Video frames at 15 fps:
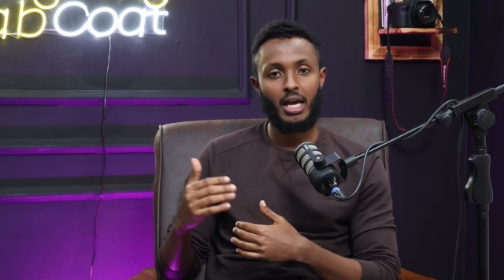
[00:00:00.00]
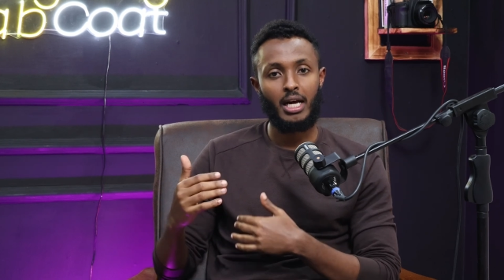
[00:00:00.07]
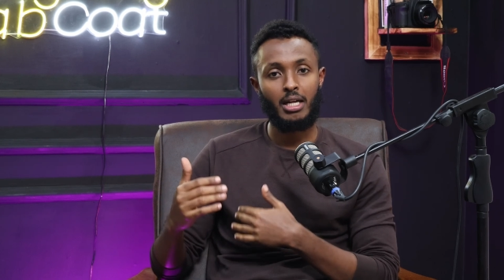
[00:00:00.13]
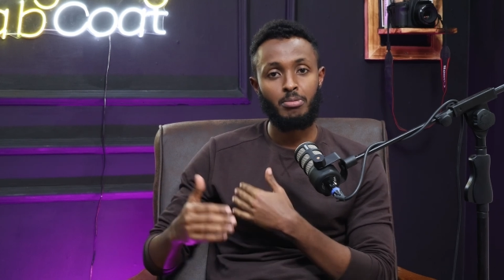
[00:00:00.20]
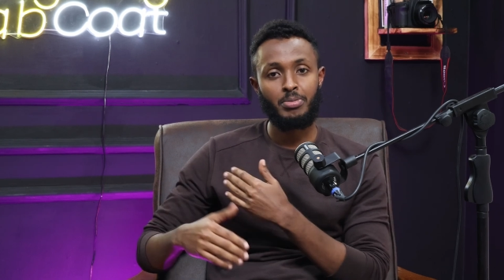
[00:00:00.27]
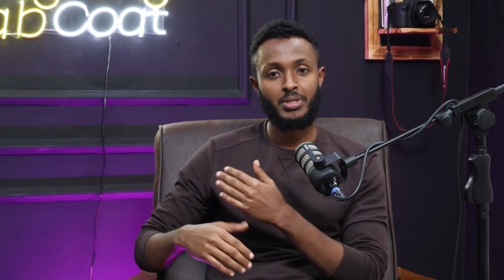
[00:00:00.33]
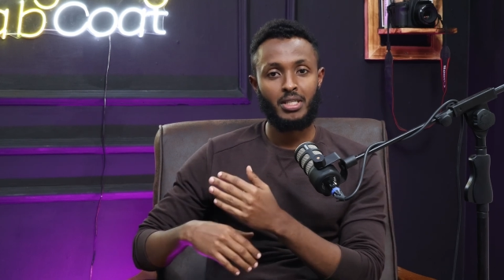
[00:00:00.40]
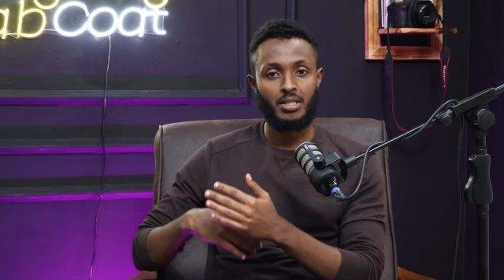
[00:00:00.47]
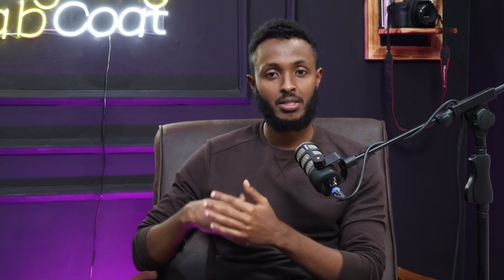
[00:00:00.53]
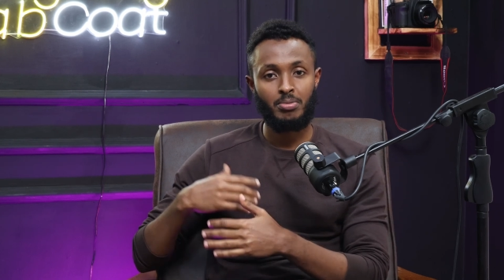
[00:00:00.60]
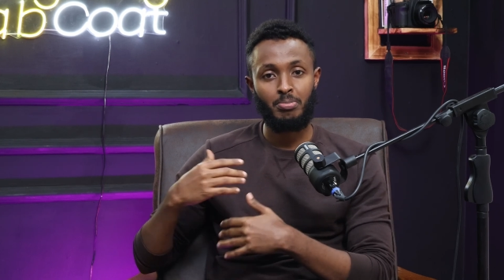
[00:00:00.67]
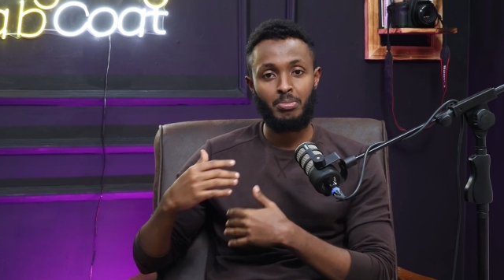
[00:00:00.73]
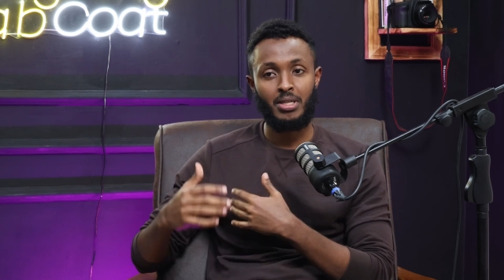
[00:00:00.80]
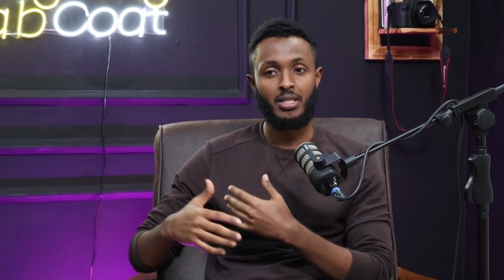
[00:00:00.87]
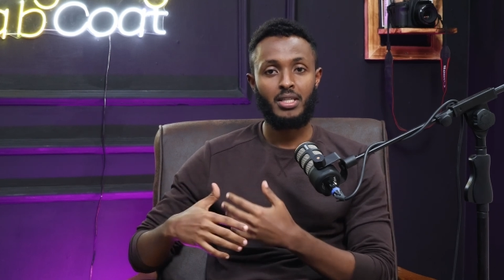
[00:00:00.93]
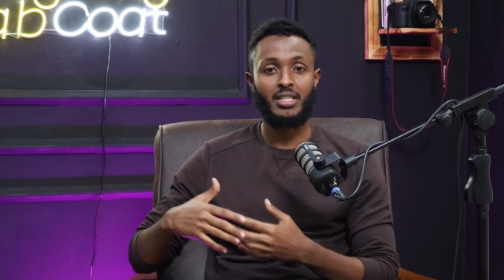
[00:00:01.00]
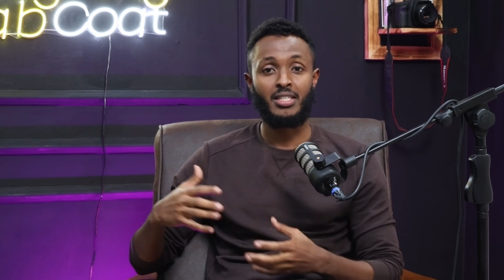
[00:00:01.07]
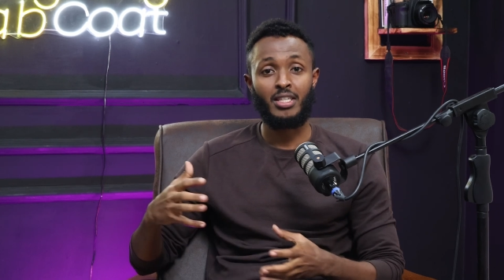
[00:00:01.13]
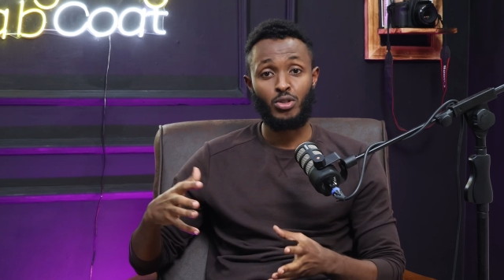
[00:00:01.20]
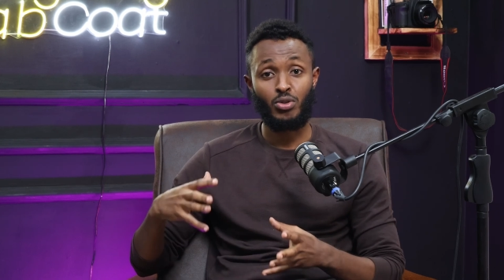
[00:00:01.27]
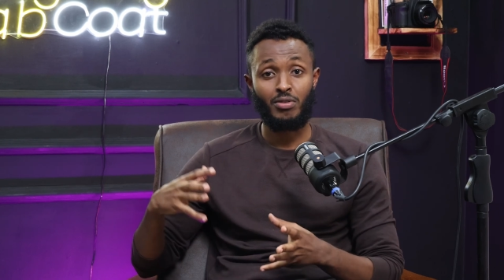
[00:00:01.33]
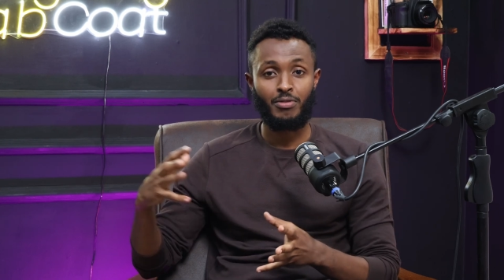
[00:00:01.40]
helps us build a
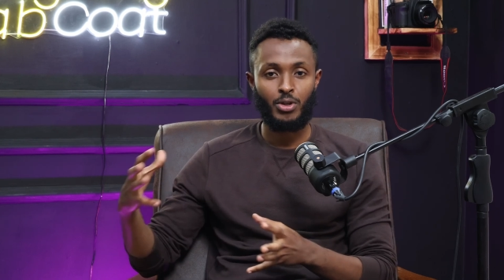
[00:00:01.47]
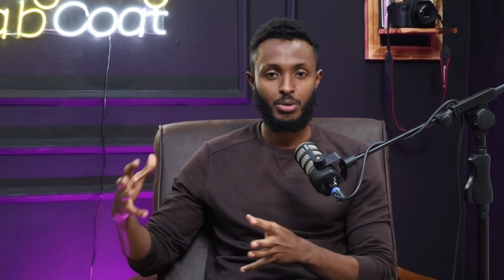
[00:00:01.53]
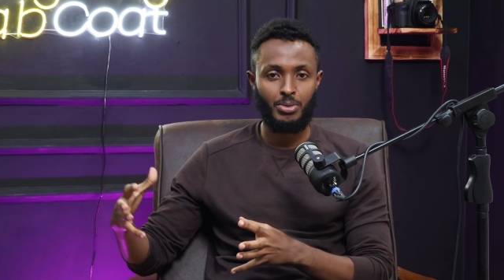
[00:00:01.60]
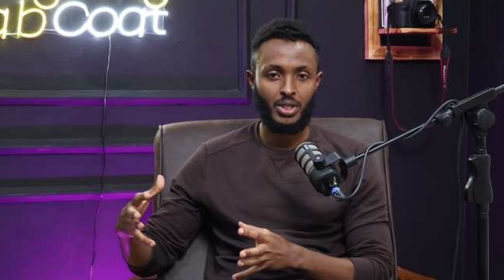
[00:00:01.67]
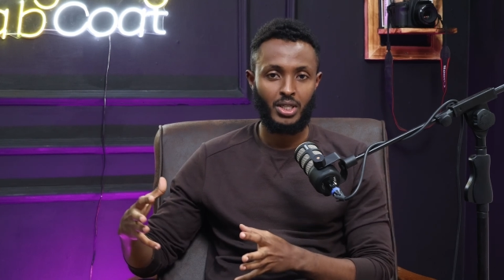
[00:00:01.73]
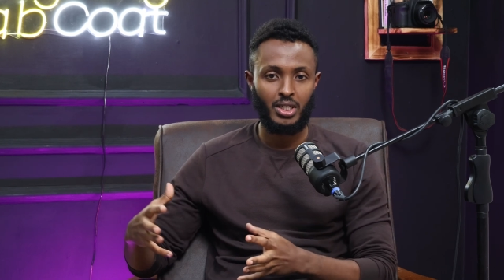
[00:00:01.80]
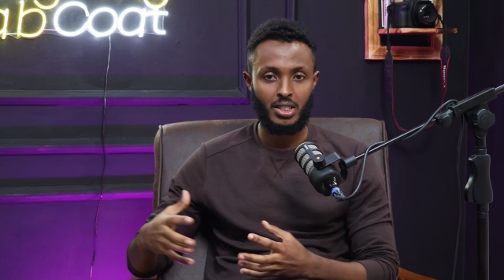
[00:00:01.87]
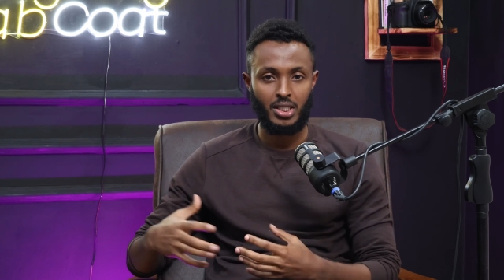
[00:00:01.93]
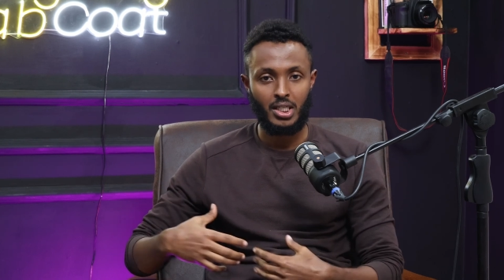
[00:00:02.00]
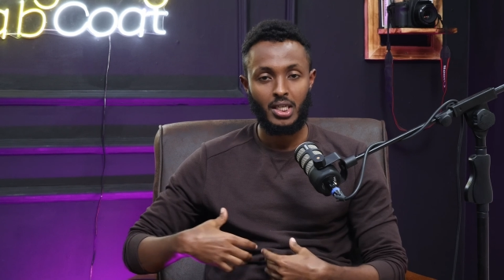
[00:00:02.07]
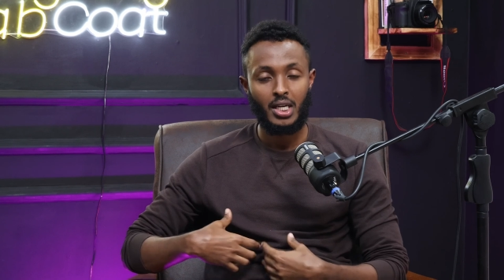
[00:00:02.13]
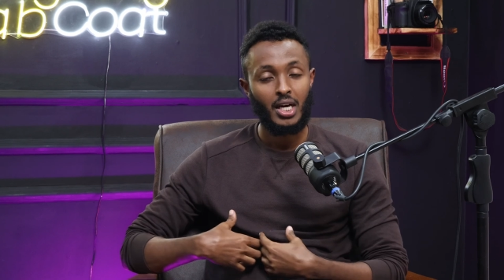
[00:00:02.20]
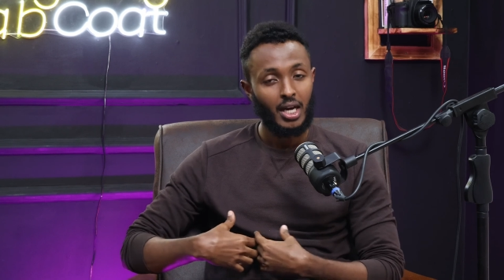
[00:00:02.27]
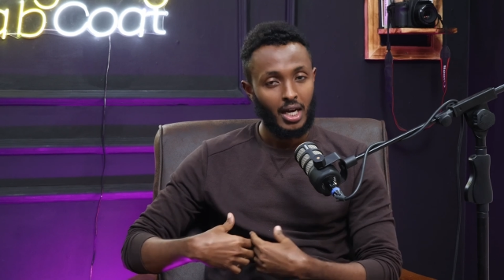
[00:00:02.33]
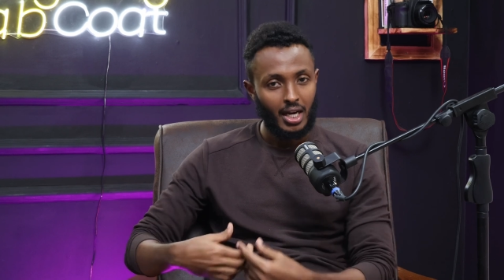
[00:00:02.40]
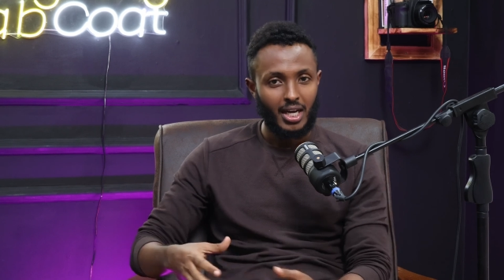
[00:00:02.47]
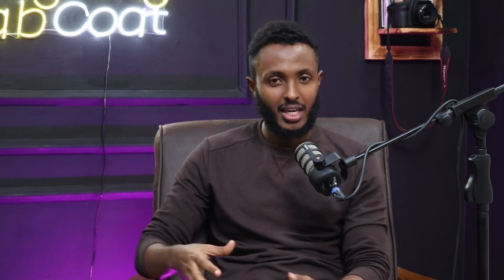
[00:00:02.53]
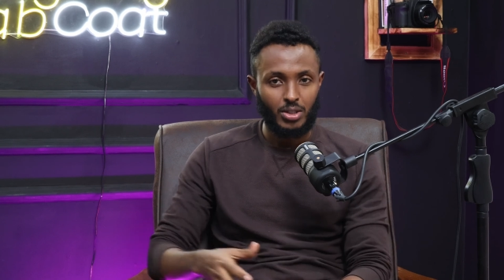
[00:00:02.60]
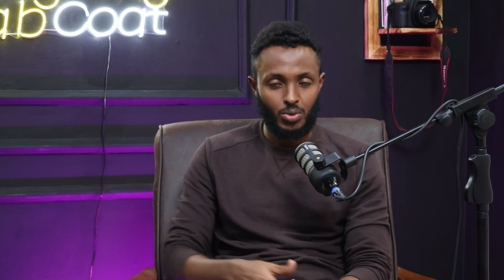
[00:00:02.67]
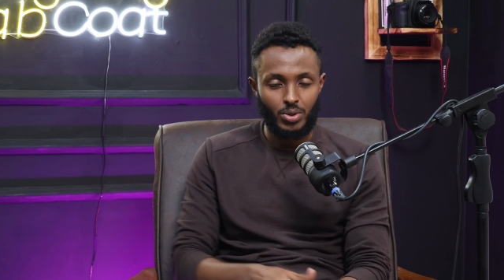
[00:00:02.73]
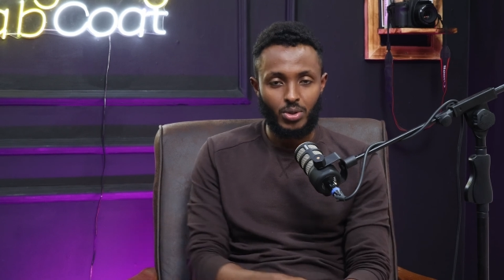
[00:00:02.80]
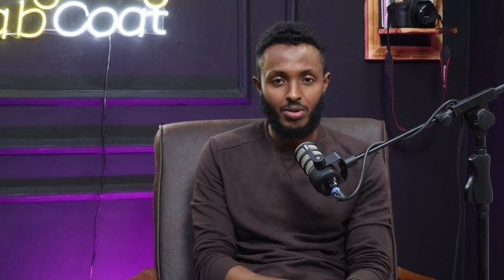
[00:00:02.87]
sense of community
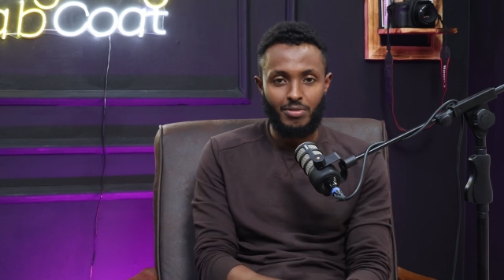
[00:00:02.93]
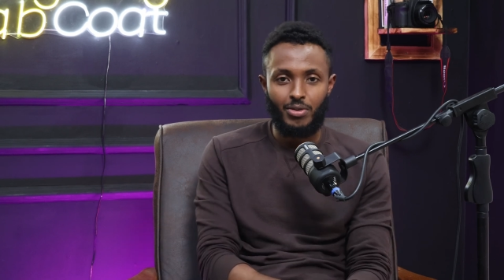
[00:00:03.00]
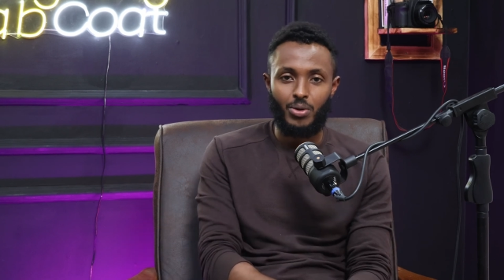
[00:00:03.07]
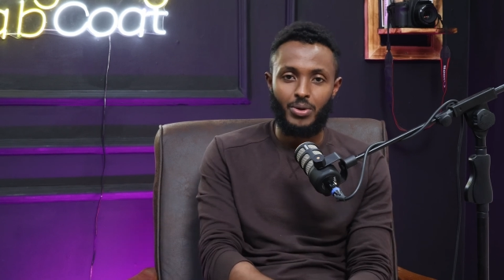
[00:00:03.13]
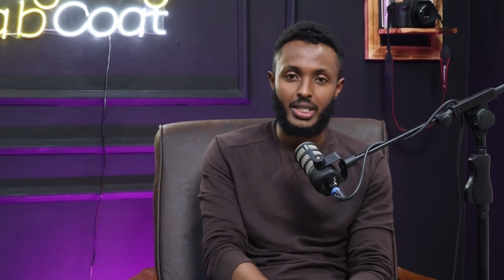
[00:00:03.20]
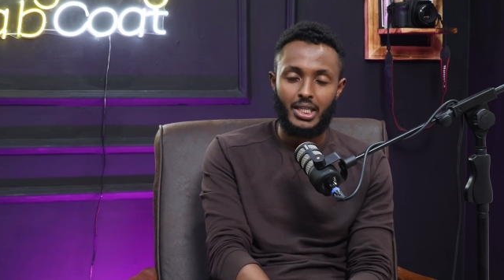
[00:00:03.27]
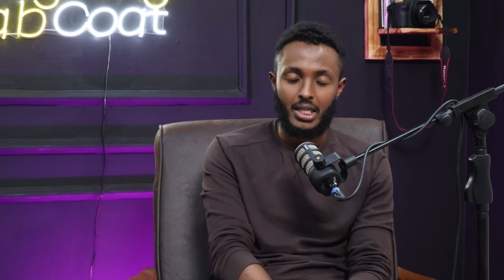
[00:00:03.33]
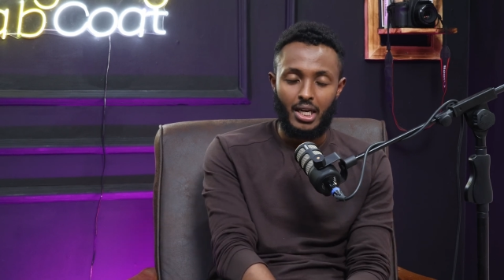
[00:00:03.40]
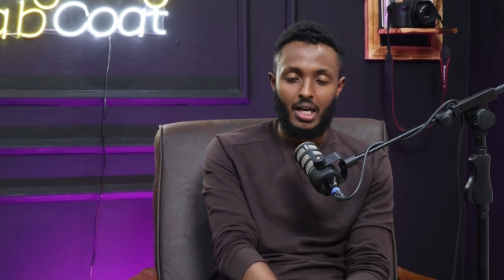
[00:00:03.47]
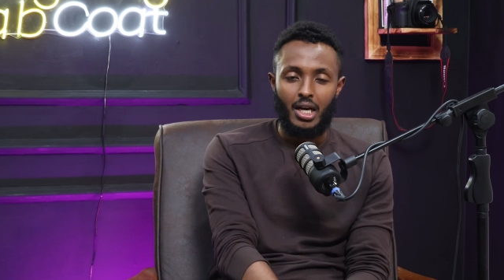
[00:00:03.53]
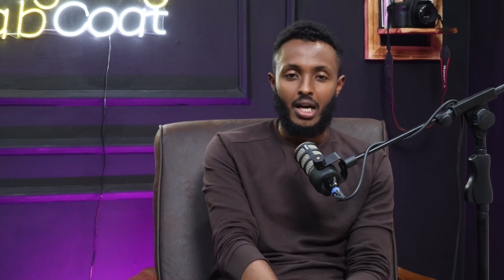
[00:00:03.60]
as we go forward.